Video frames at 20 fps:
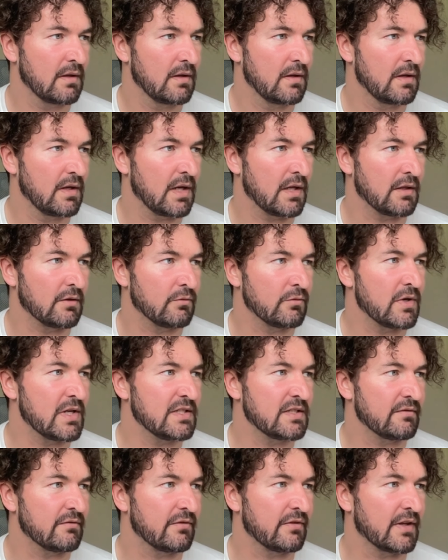And the
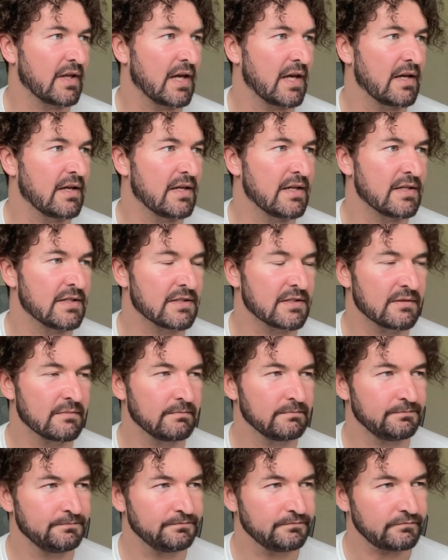reason for that is
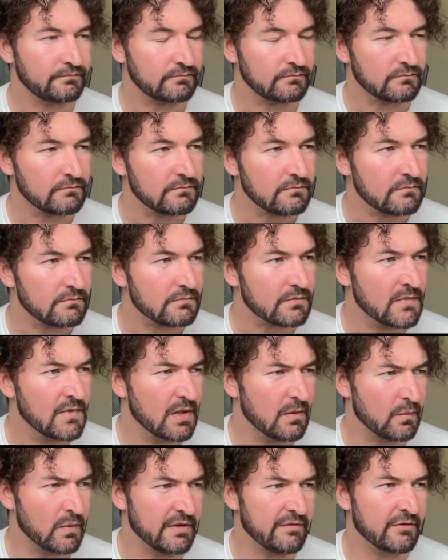
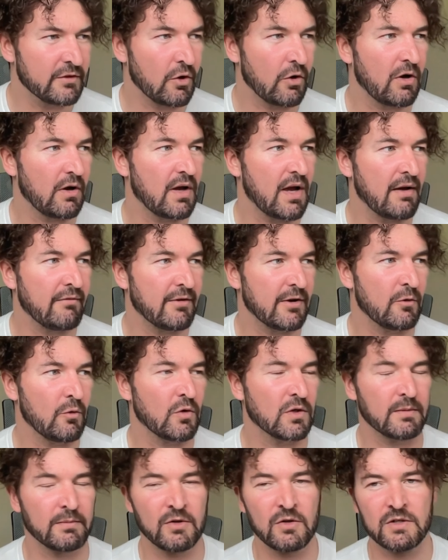we've got other
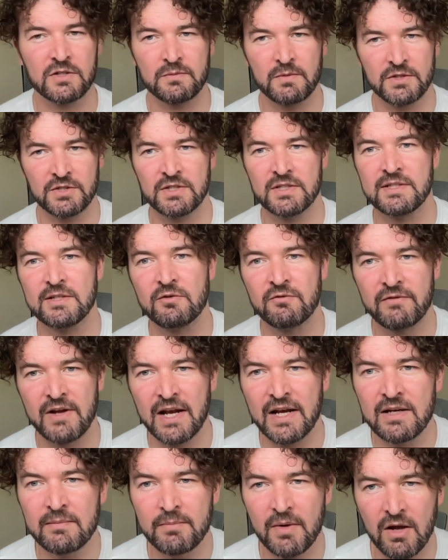order blocks which are still
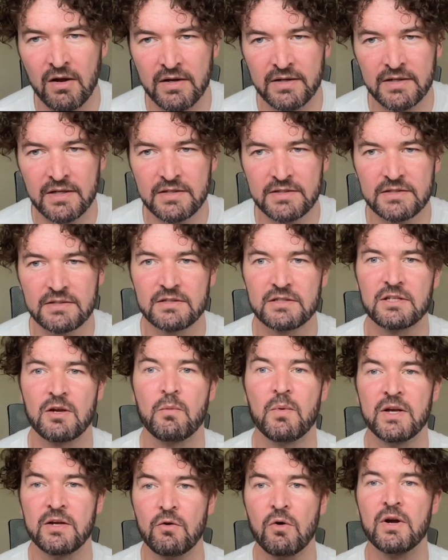valid behind us. So
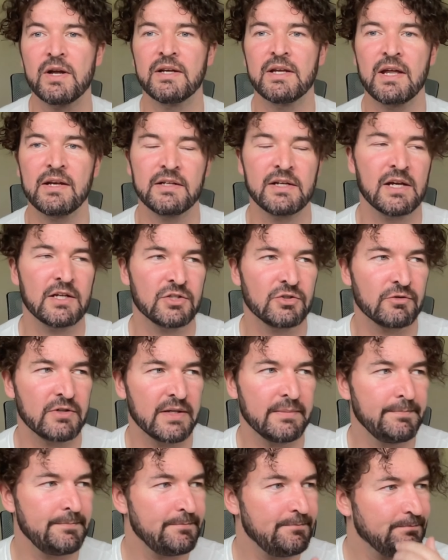we're not in at the
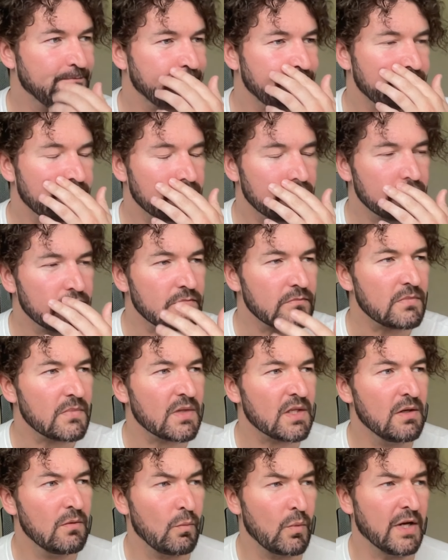extreme.
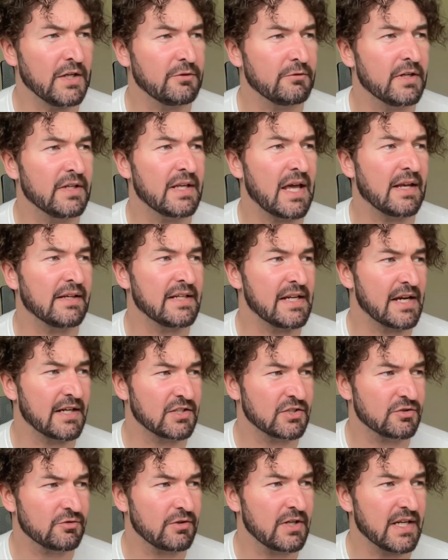When you're in at the
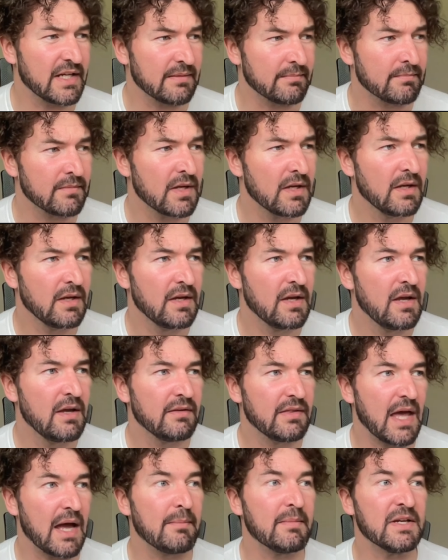extreme,
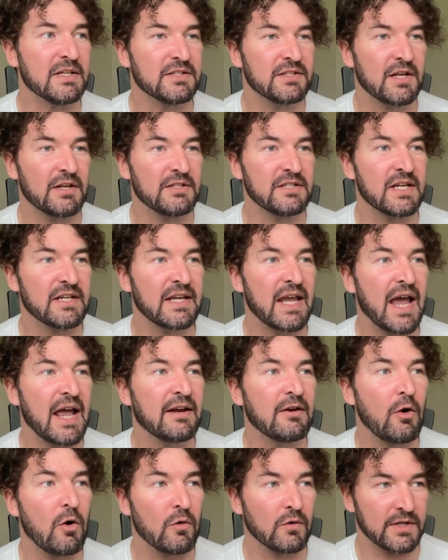that means that you can
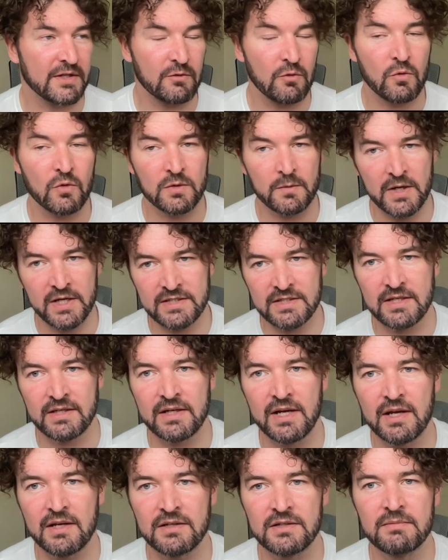hold it all the way to
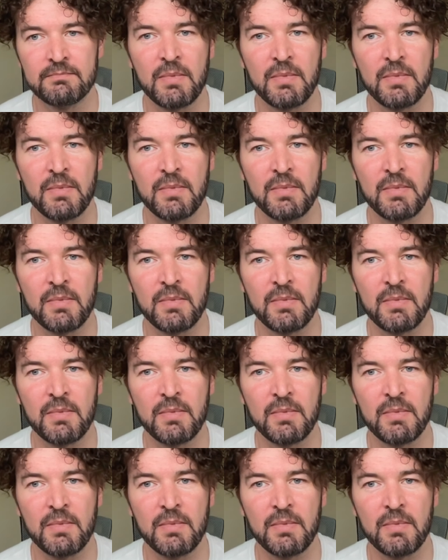the end.